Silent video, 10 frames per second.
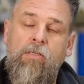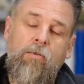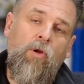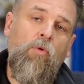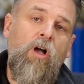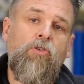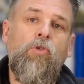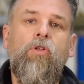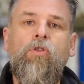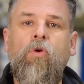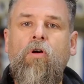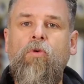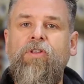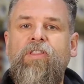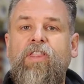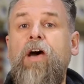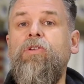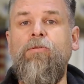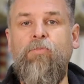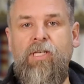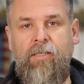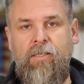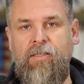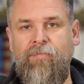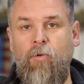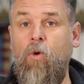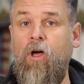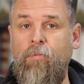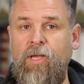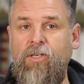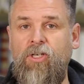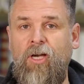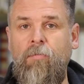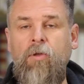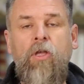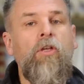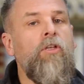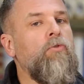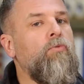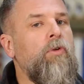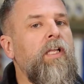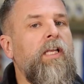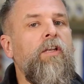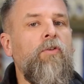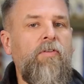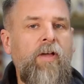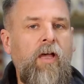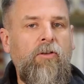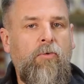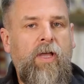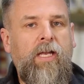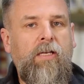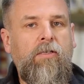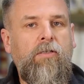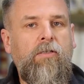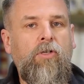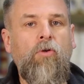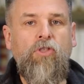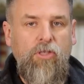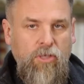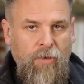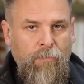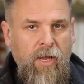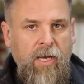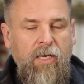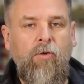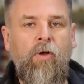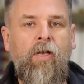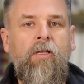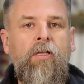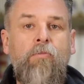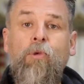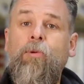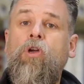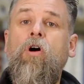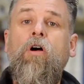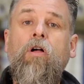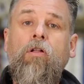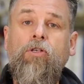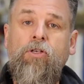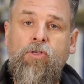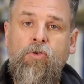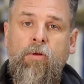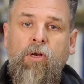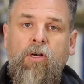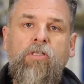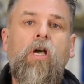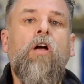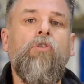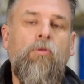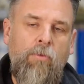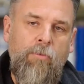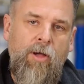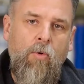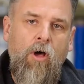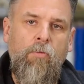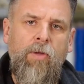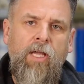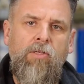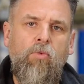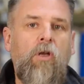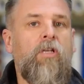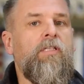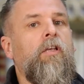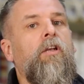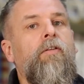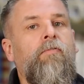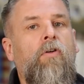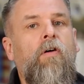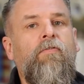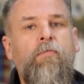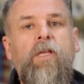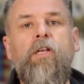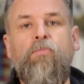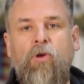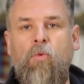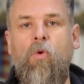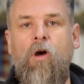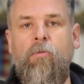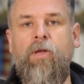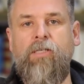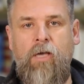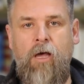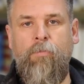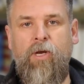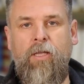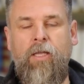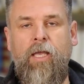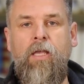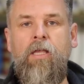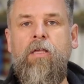Somebody walks through the door with 1,000 pieces of a water-based job, you really need to evaluate it. Don't just jump right into it. Maybe call your distributor, talk to them about water-based. What is it going to involve for me to print water-based competently?